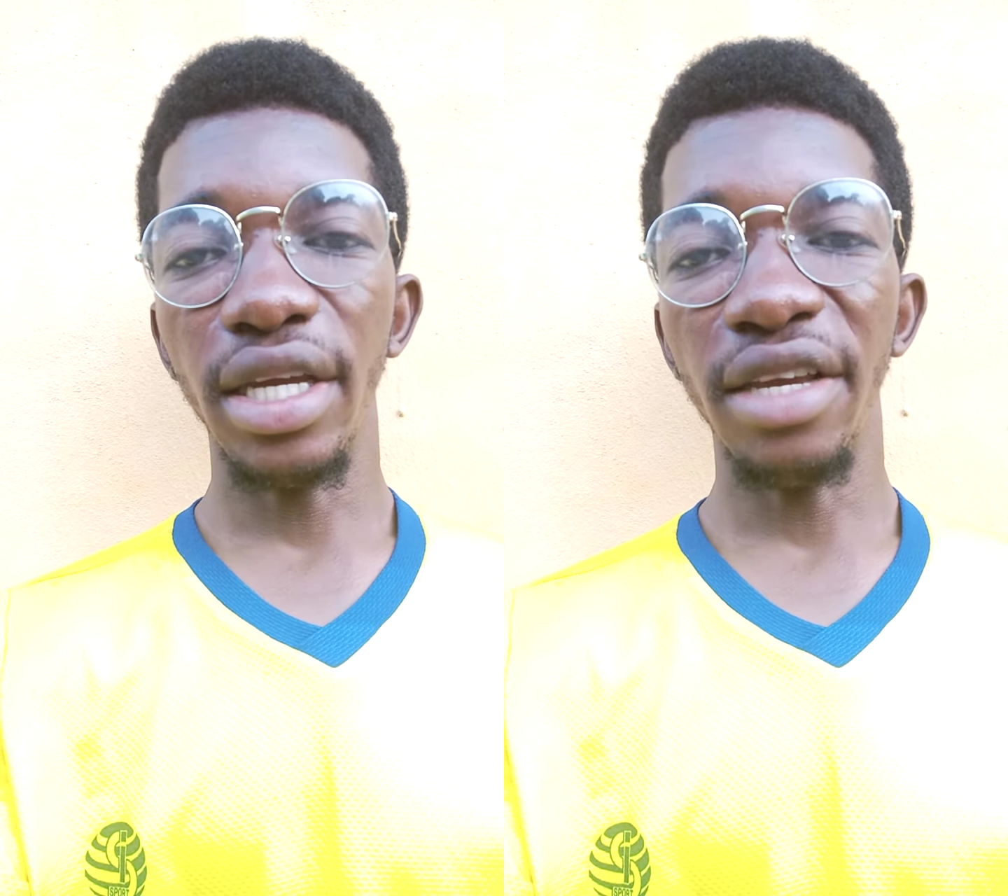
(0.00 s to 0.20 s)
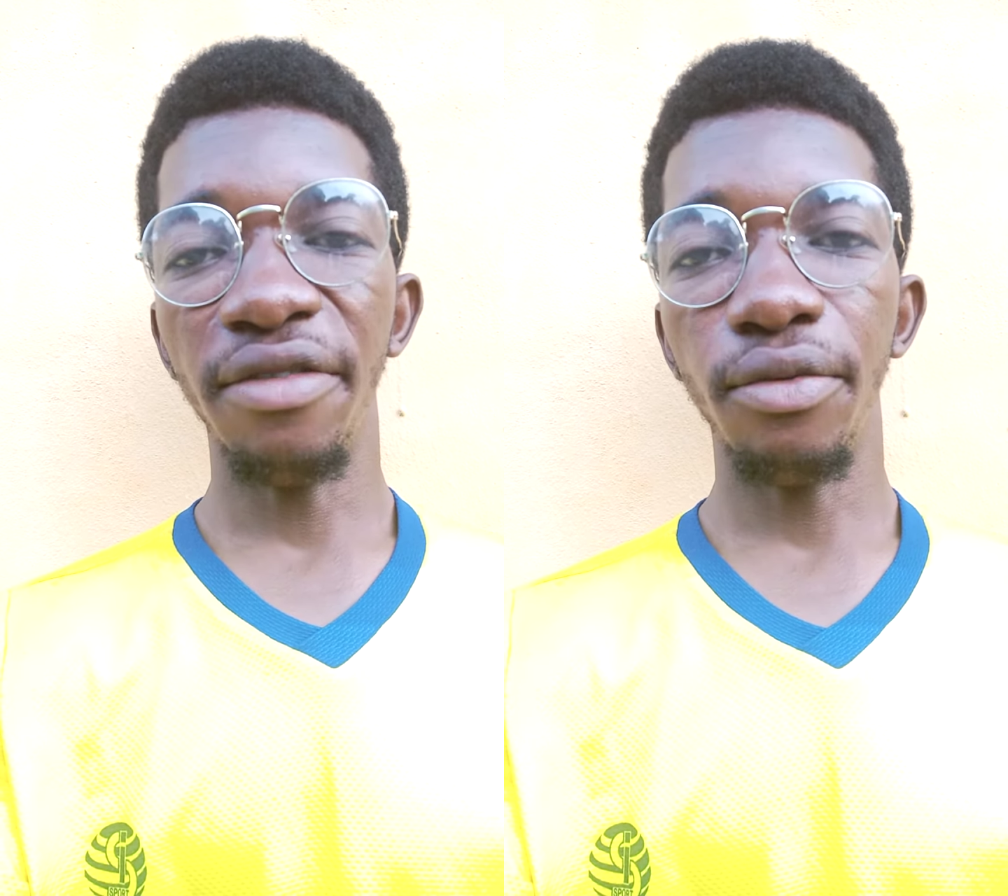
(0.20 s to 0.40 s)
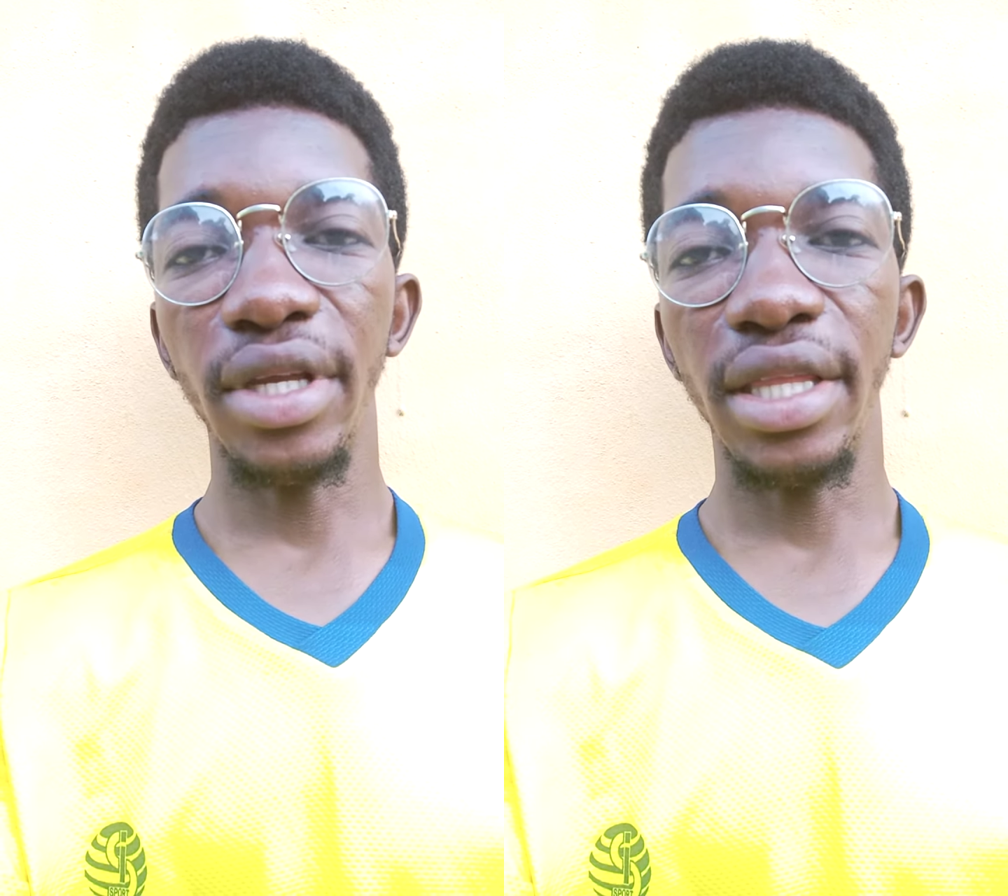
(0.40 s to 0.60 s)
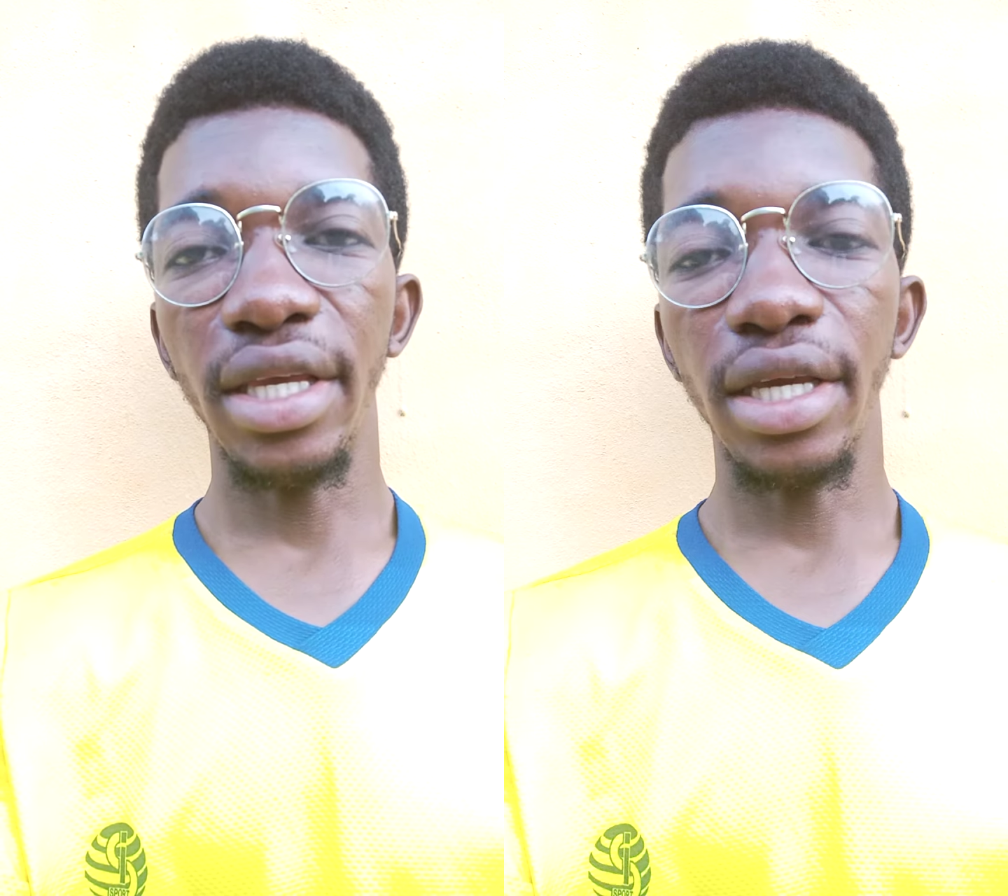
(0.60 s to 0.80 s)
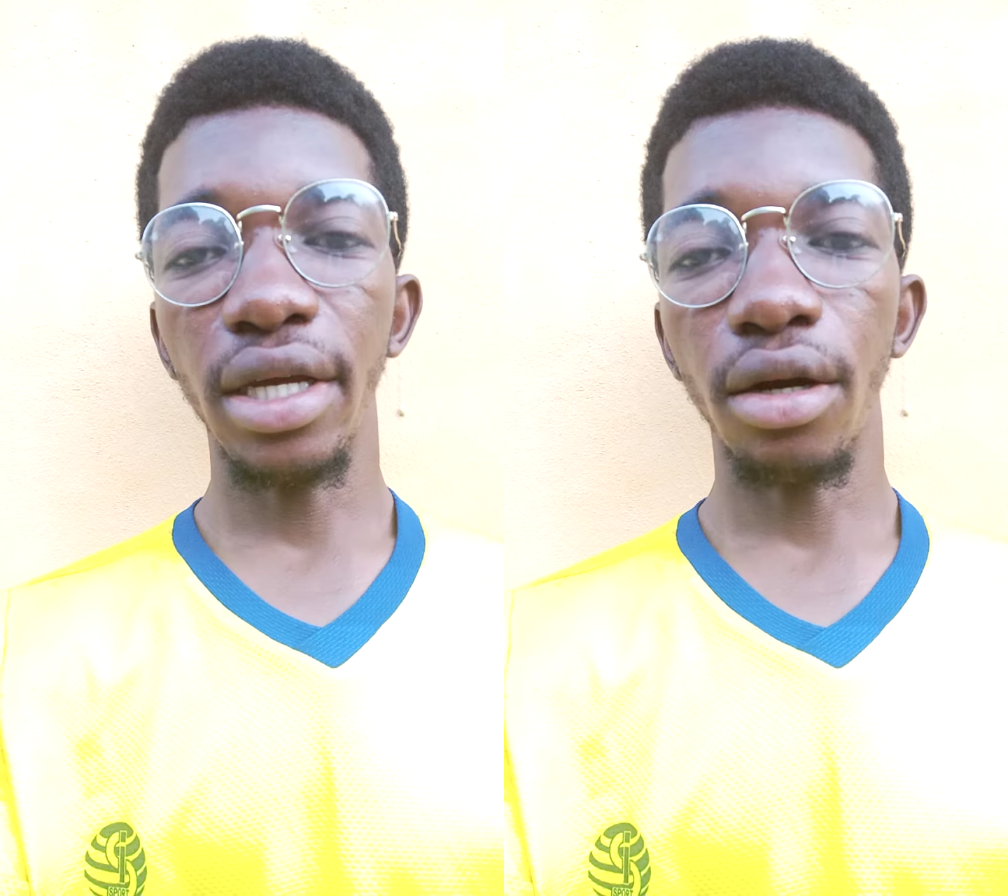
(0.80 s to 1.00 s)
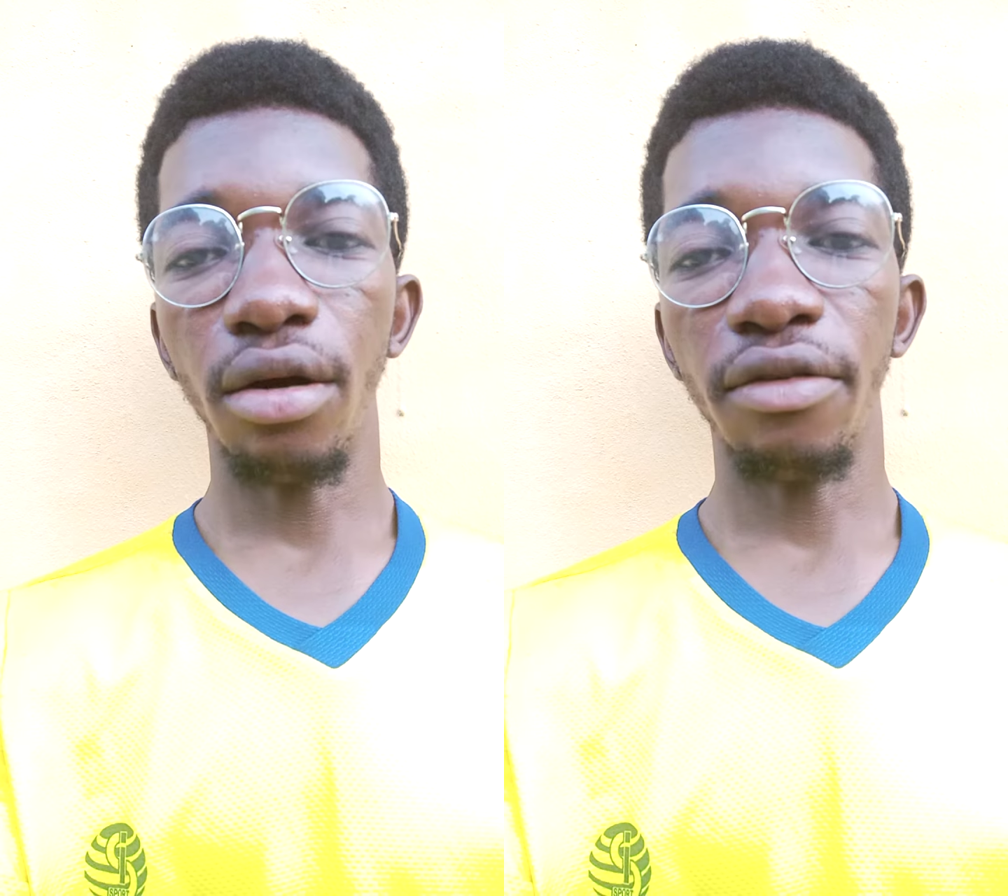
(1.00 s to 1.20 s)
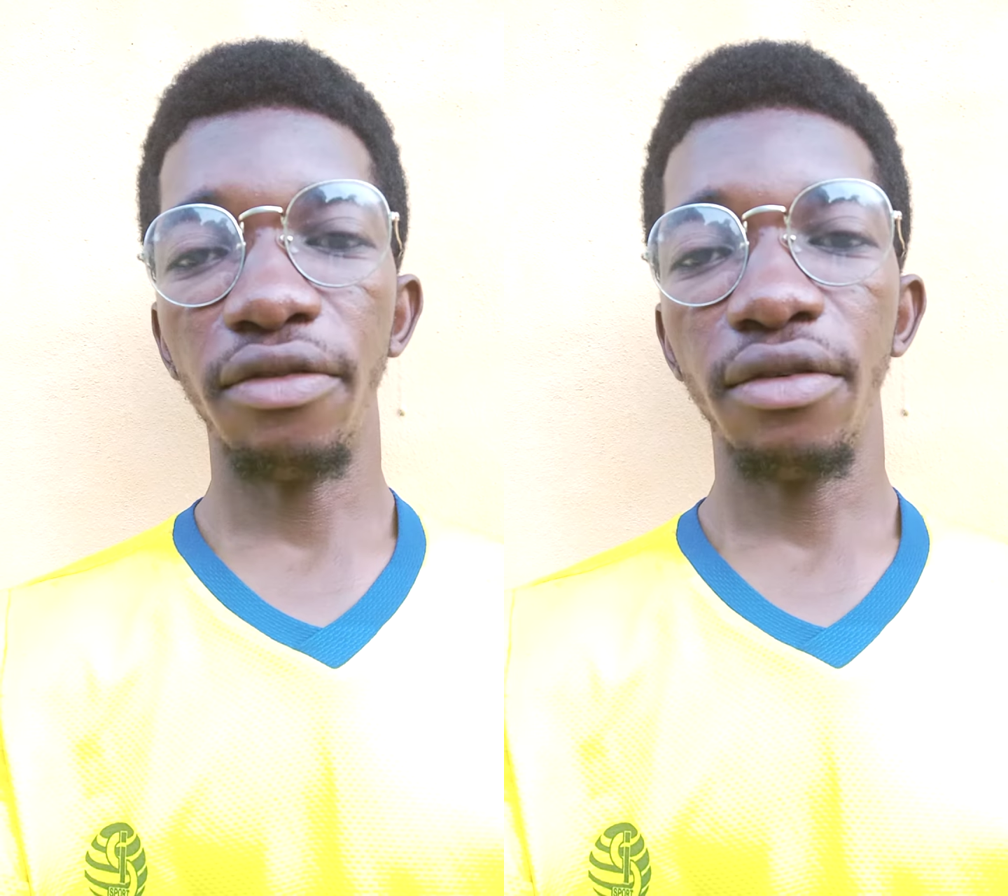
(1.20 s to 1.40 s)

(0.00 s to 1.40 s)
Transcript: If we think of